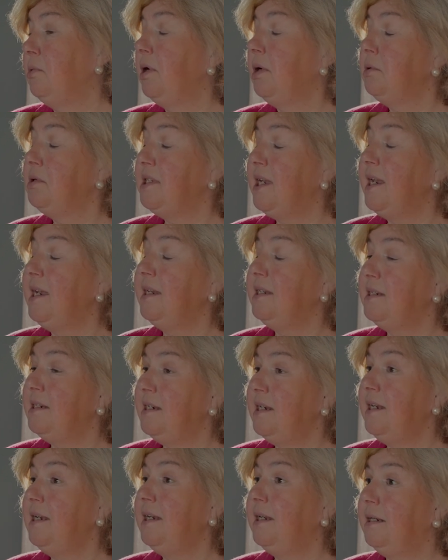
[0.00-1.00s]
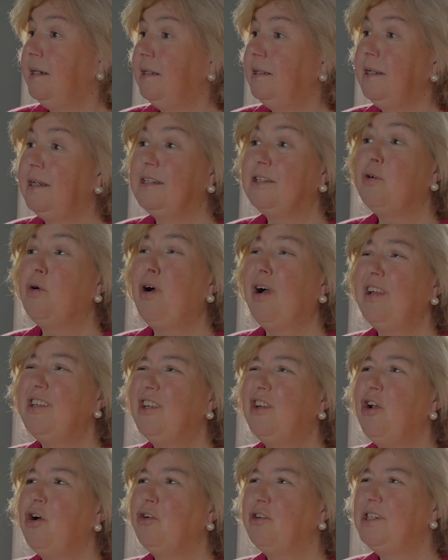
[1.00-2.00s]
when I was 18, and that's
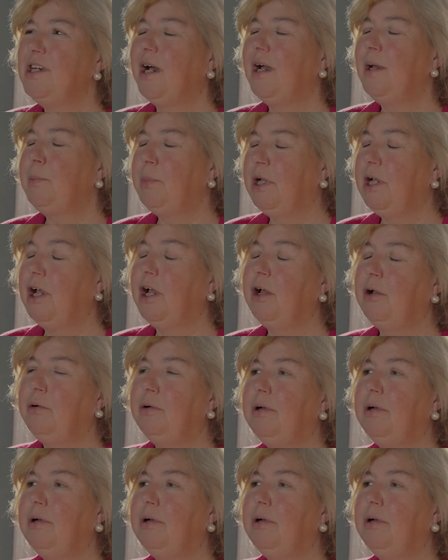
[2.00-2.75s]
quite a long time ago.